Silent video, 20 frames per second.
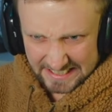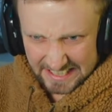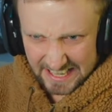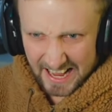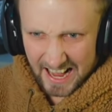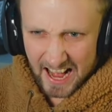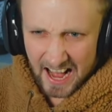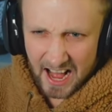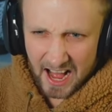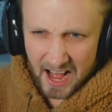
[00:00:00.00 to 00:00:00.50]

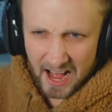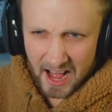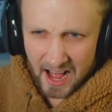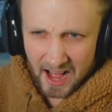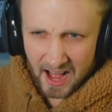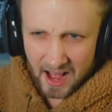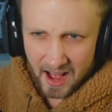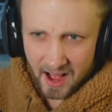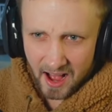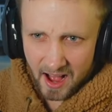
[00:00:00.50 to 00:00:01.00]

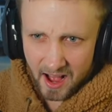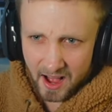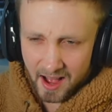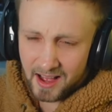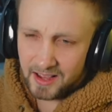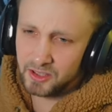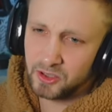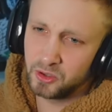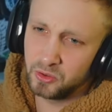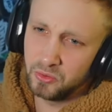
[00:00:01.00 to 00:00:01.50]

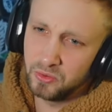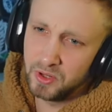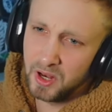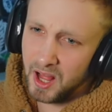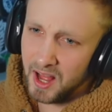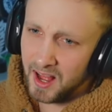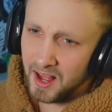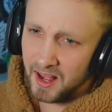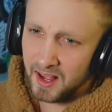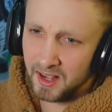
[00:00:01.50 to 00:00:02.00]
Ah,
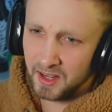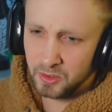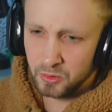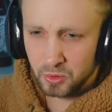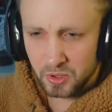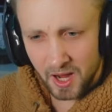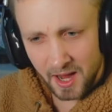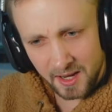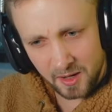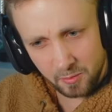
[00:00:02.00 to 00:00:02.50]
Azula, you
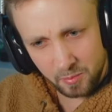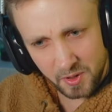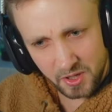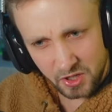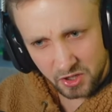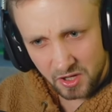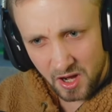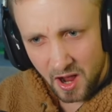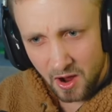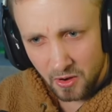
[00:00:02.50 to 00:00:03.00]
kind of
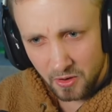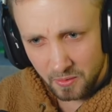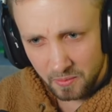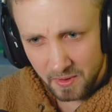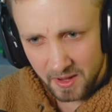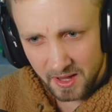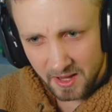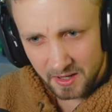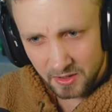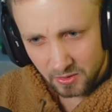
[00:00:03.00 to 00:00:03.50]
bitched out,
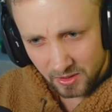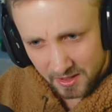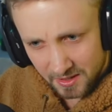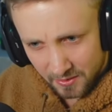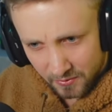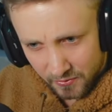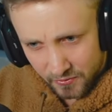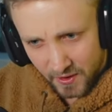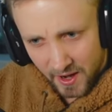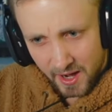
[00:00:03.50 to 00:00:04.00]
man. You let
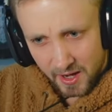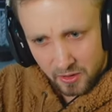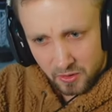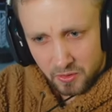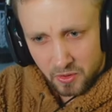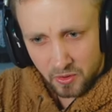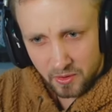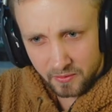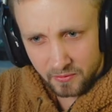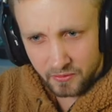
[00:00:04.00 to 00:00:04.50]
the fire
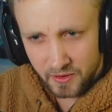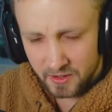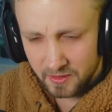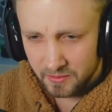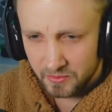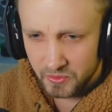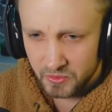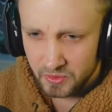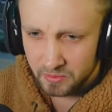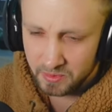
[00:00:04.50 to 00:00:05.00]
go in front
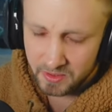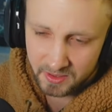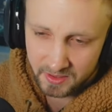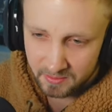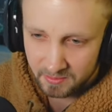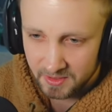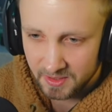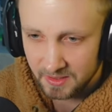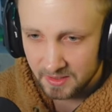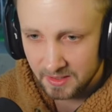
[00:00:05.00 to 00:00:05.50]
of you, but I
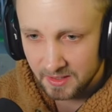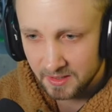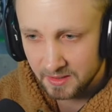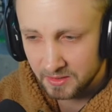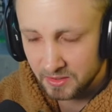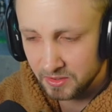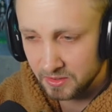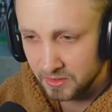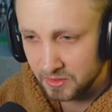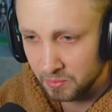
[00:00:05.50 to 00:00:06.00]
mean, yeah,
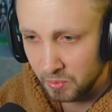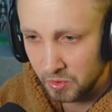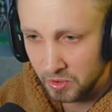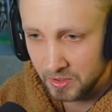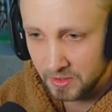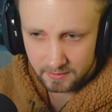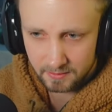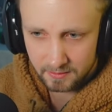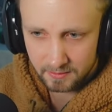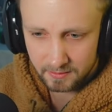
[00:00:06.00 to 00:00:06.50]
she's smart.
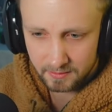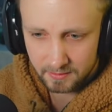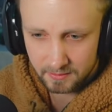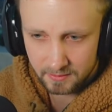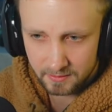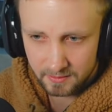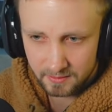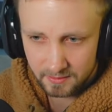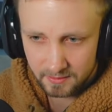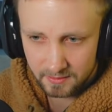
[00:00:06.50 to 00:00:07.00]

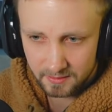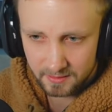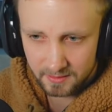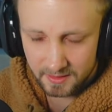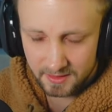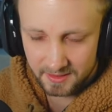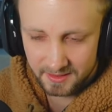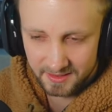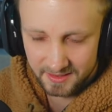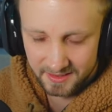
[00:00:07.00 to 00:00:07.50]

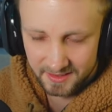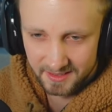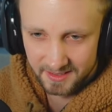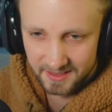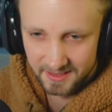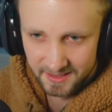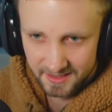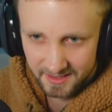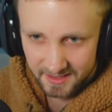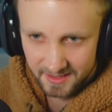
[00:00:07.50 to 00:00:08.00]
Like
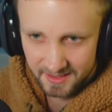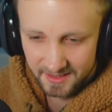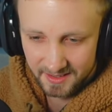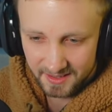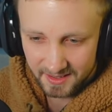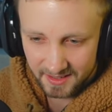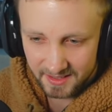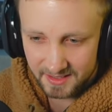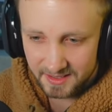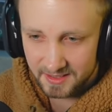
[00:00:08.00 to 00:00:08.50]

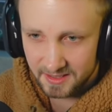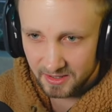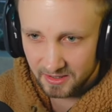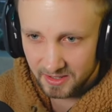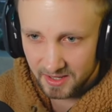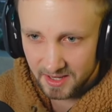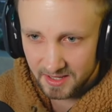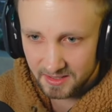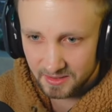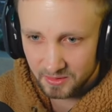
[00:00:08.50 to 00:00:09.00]
At least they're
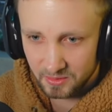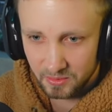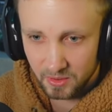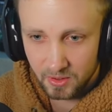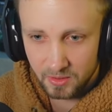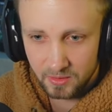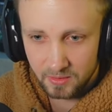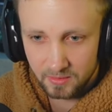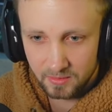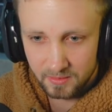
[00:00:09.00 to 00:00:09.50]
nice too.
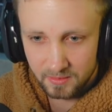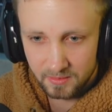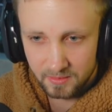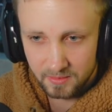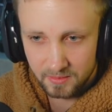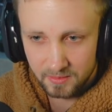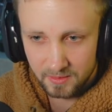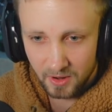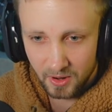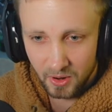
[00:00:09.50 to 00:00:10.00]
Oh,
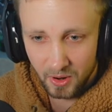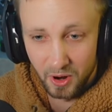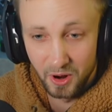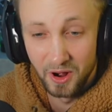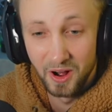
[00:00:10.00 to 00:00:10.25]
oh.